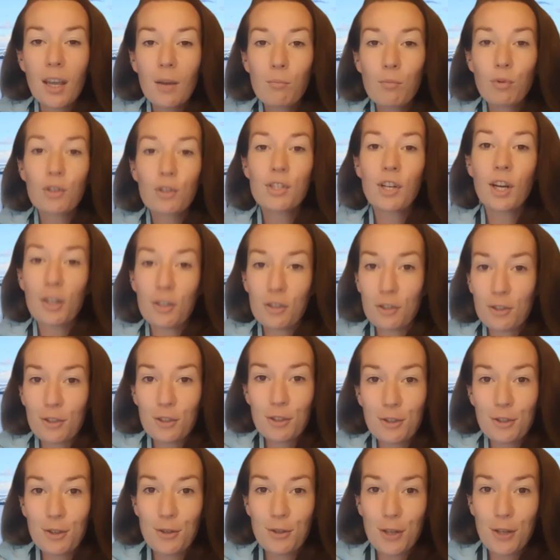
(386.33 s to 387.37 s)
production
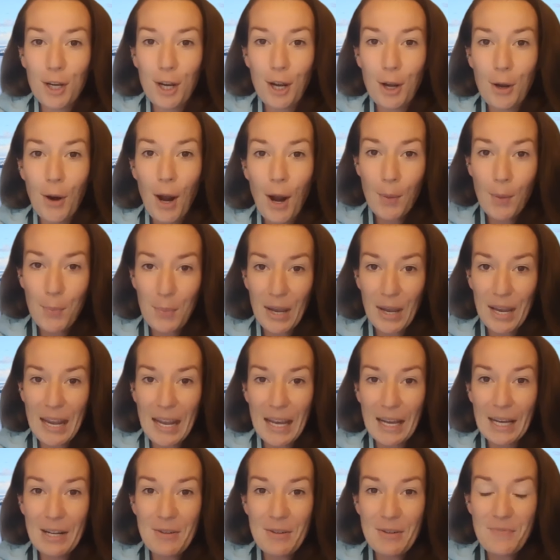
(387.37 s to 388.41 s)
studio up
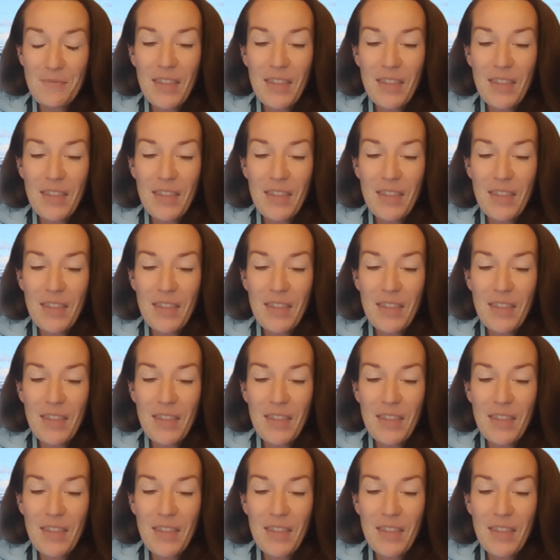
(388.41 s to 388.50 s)
here,